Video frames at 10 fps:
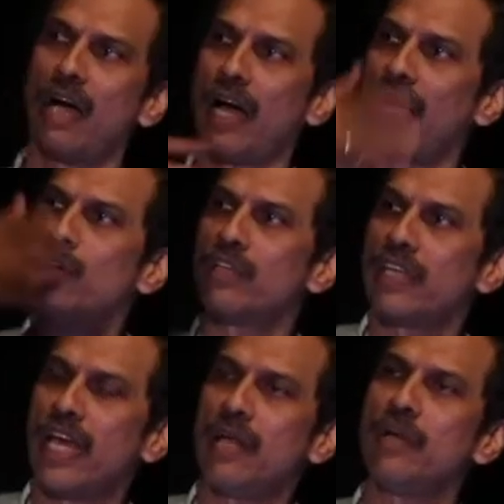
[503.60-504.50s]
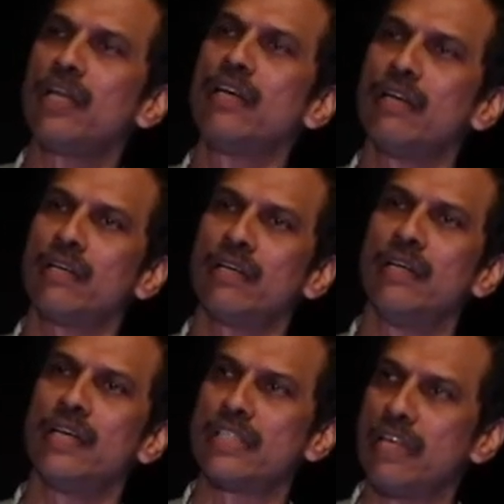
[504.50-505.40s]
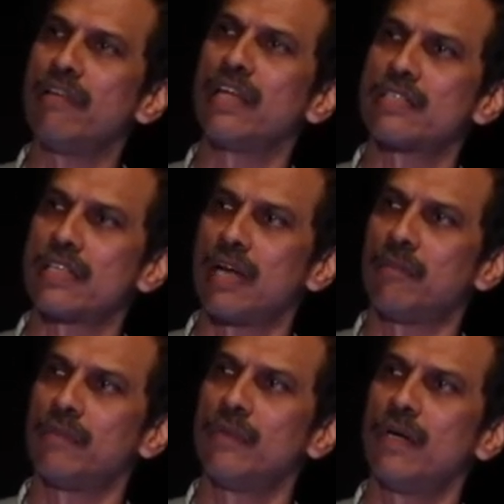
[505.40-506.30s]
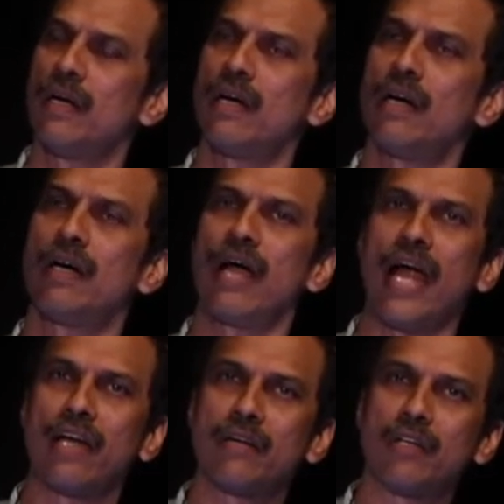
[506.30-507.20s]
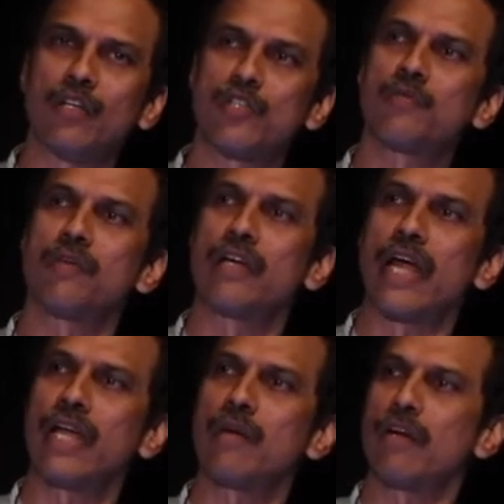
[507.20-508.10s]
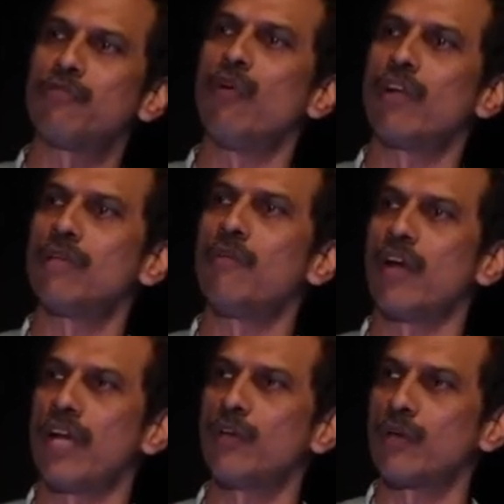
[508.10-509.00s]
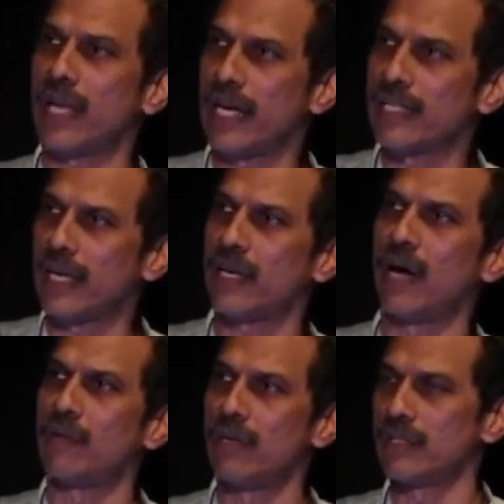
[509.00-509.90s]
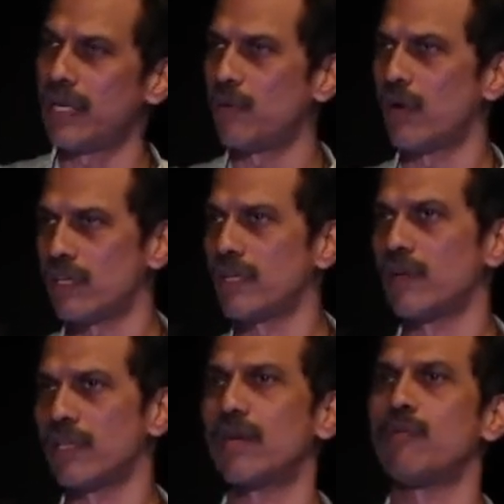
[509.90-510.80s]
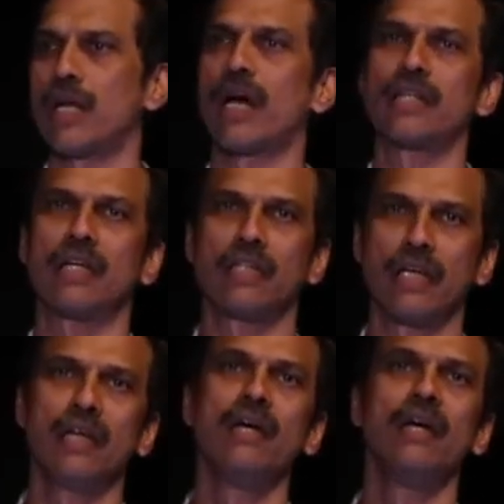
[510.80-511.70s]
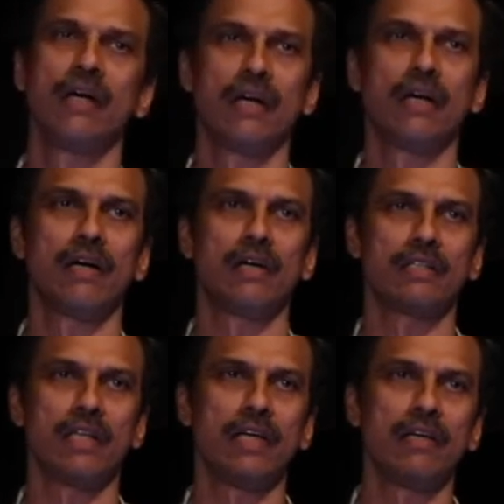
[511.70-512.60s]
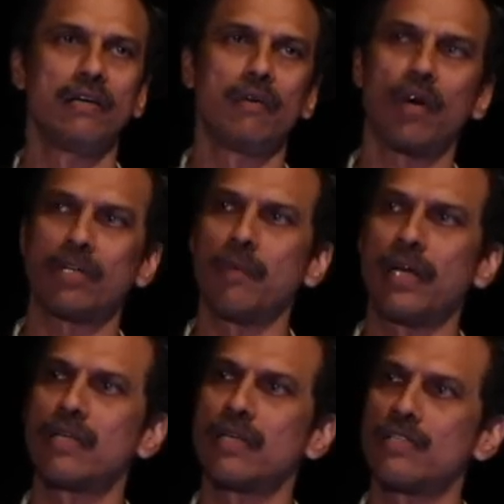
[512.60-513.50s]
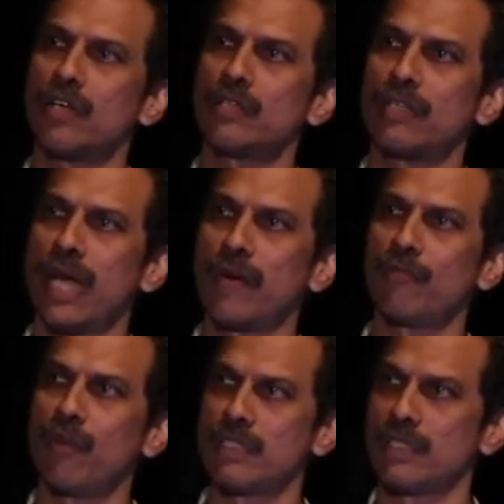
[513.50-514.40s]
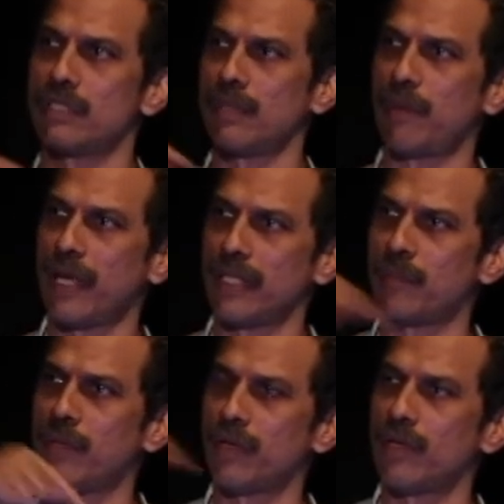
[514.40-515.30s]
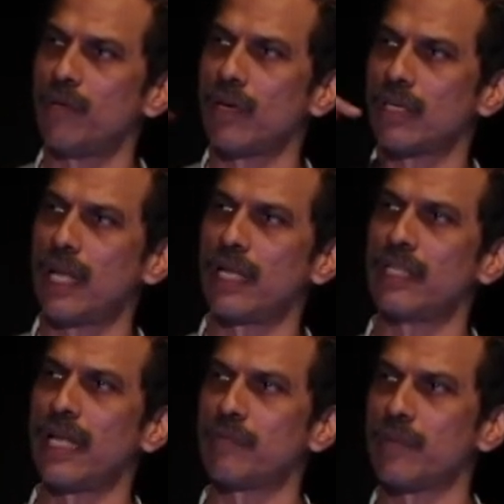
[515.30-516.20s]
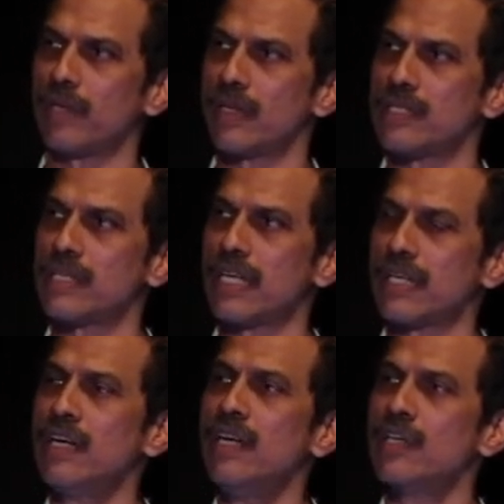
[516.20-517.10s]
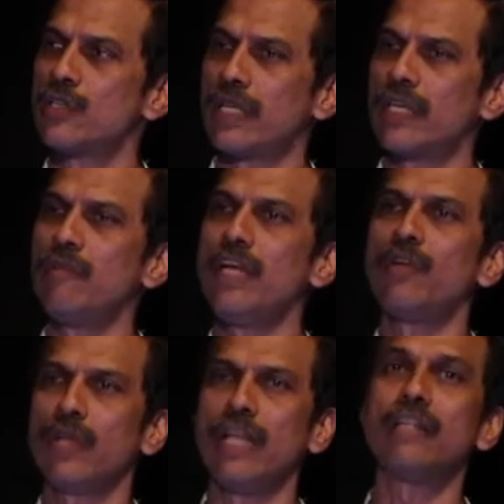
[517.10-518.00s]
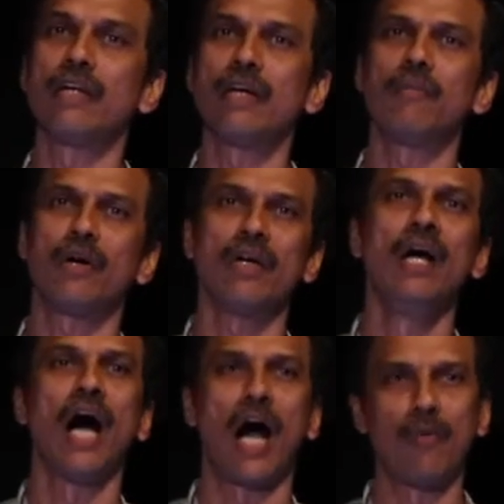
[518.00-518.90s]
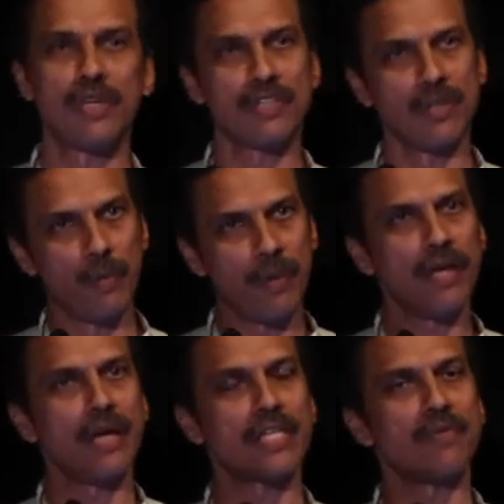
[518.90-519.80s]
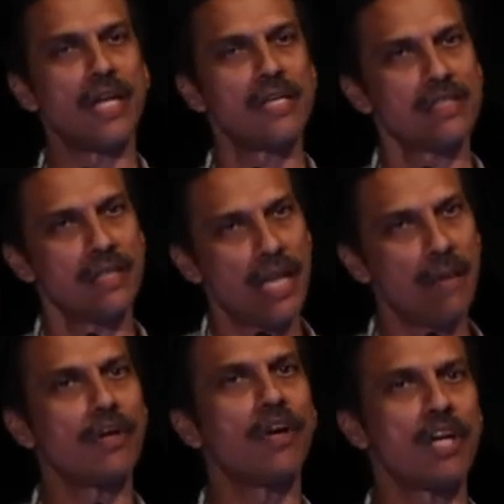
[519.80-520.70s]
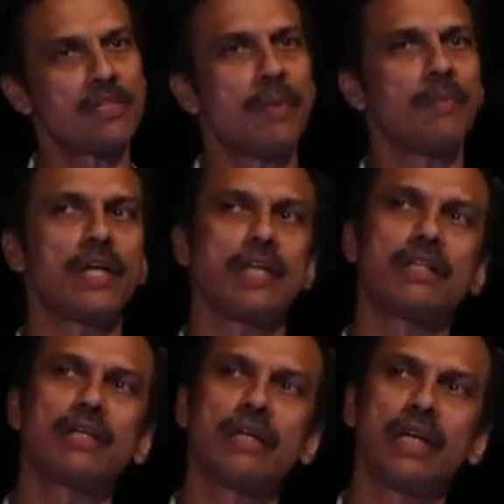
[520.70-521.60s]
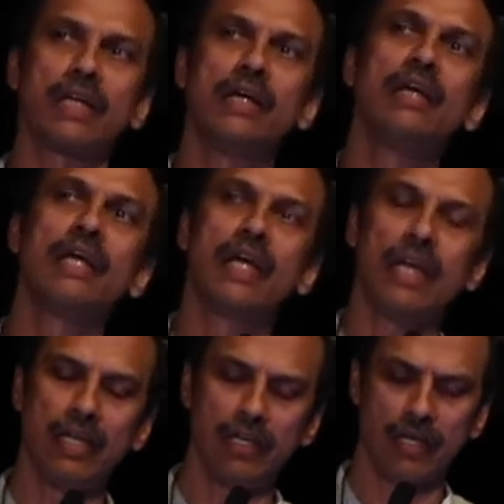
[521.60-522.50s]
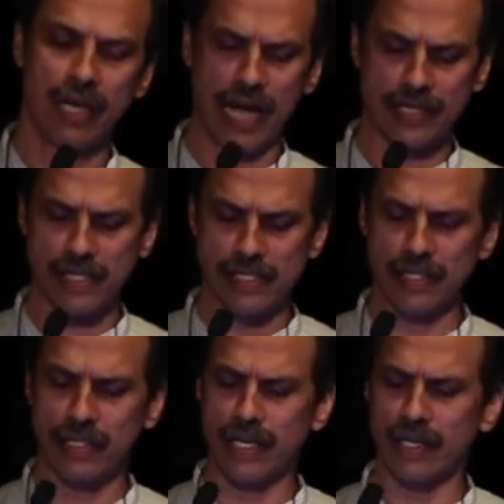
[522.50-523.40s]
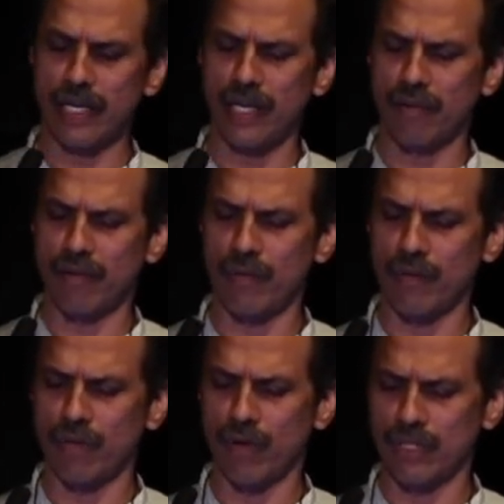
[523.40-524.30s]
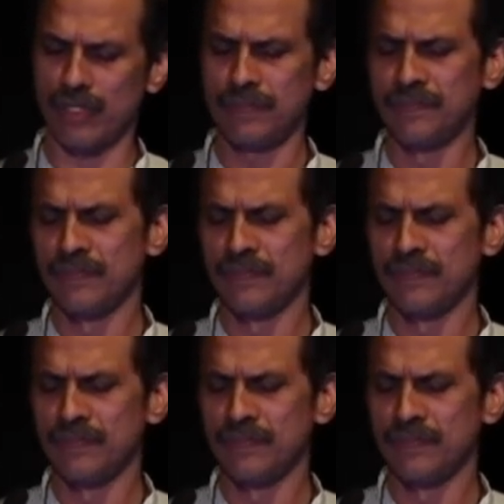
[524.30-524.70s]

I don't think anybody here is living in a slum uh, and you know getting up at four in the morning to collect that hour that water during that one hour that the uh, the waterman turns on the tap for supplying that particular water line in that particular street. So I think we need to really think about how much rupee as well as labor cost people are incurring in accessing their daily requirement of water.